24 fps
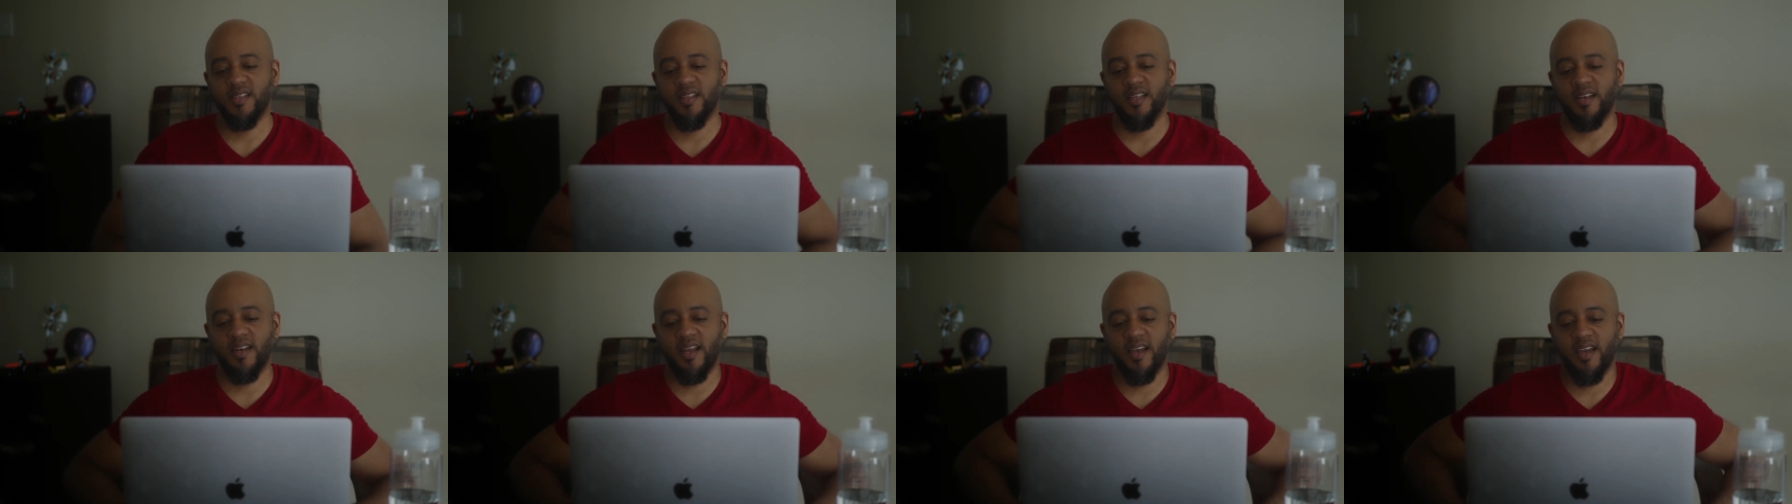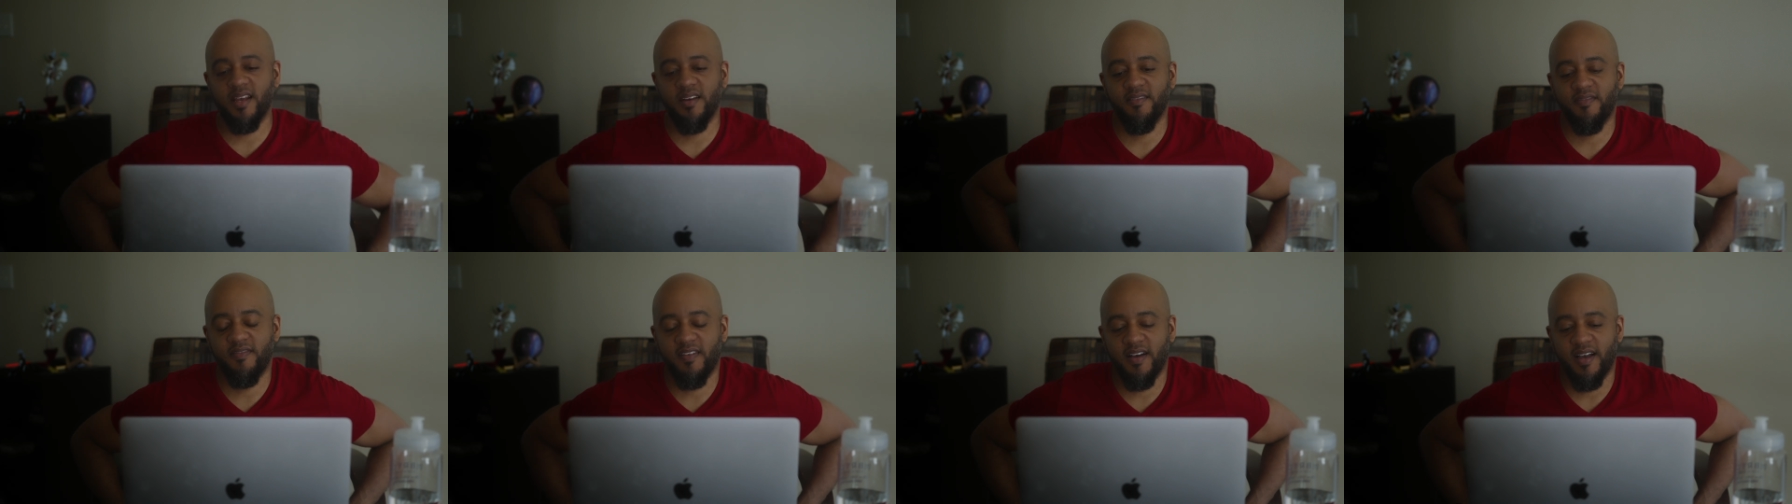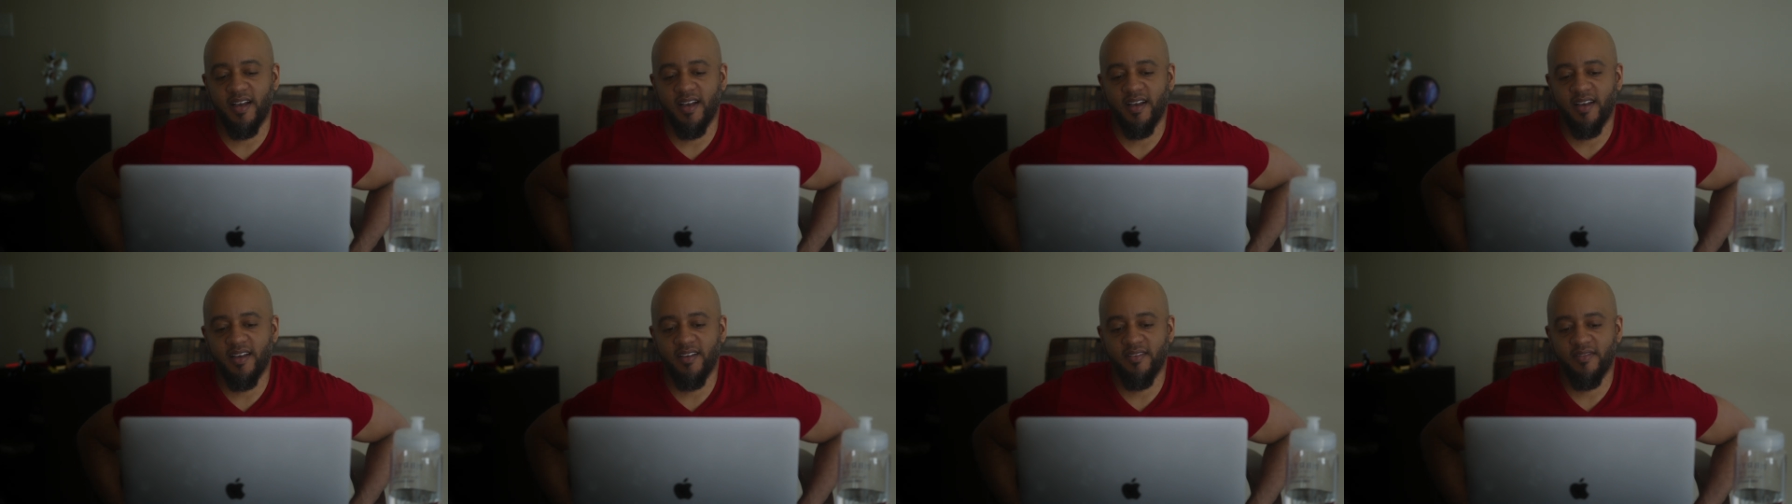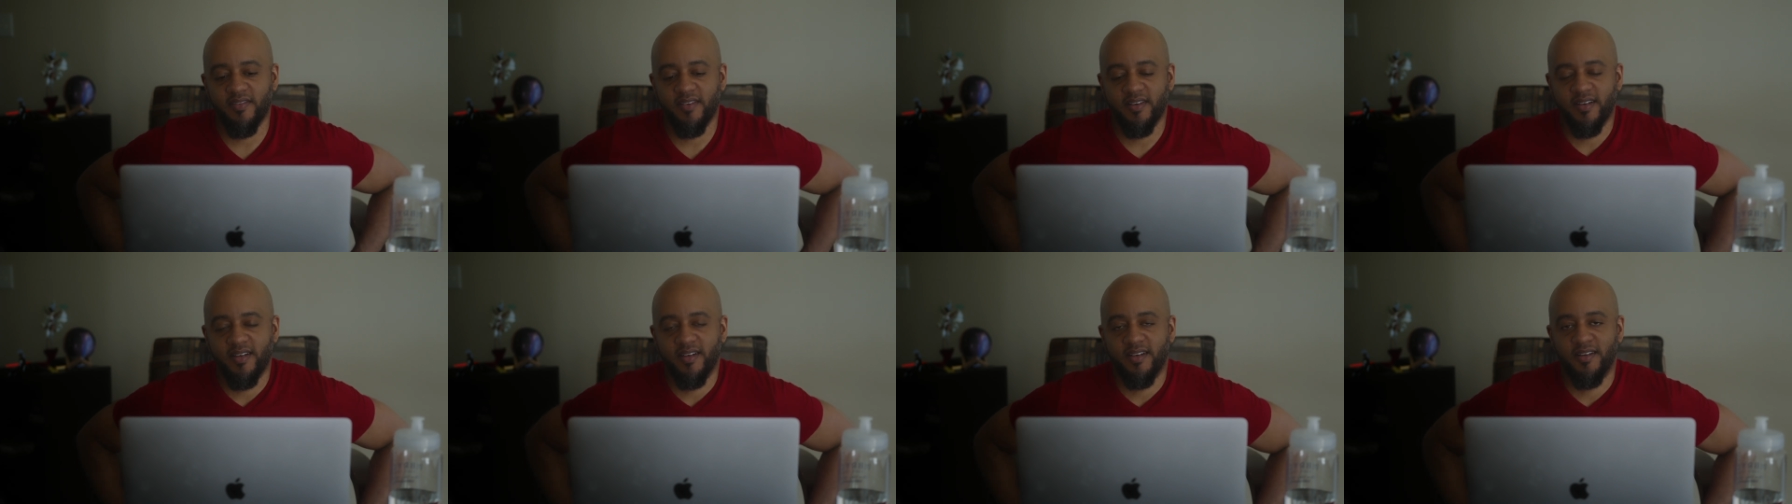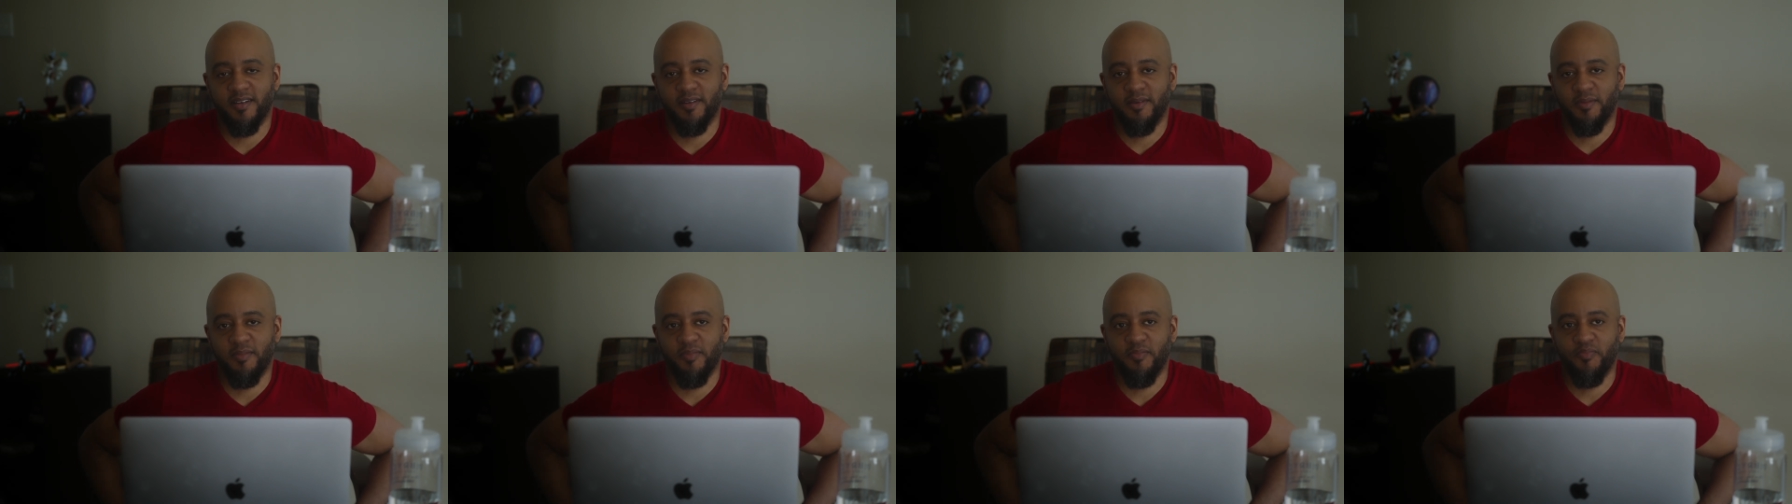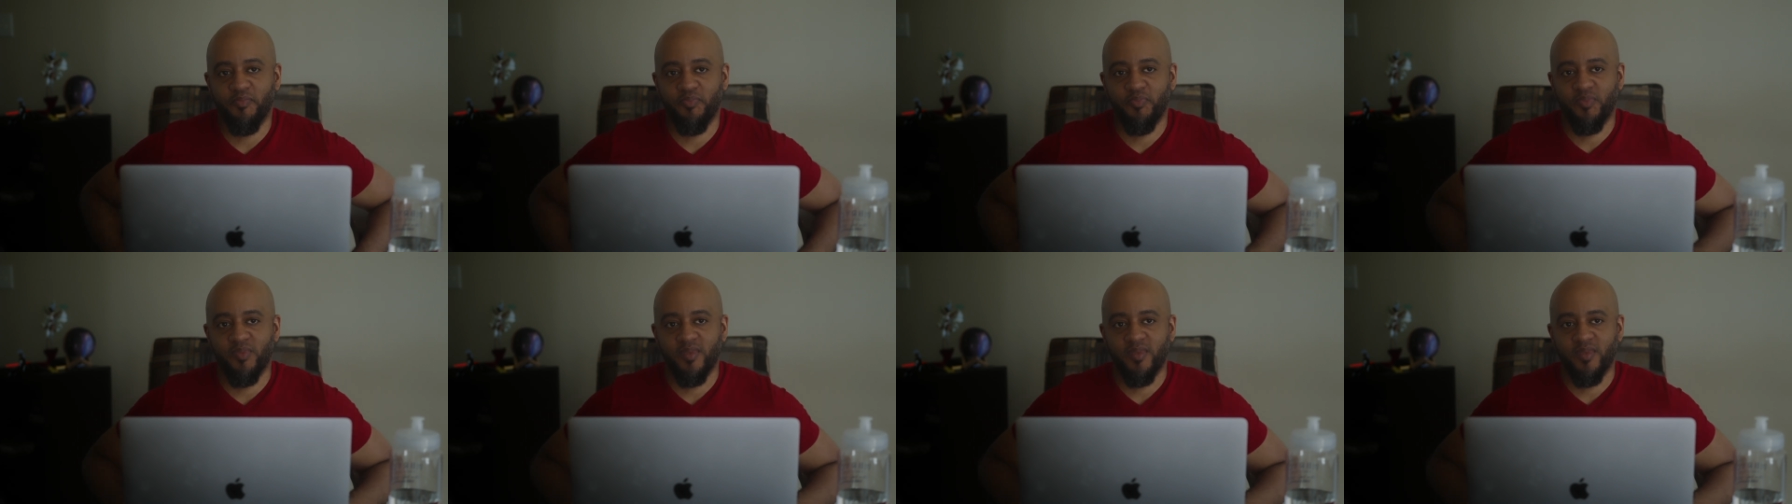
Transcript: the nine to five, um,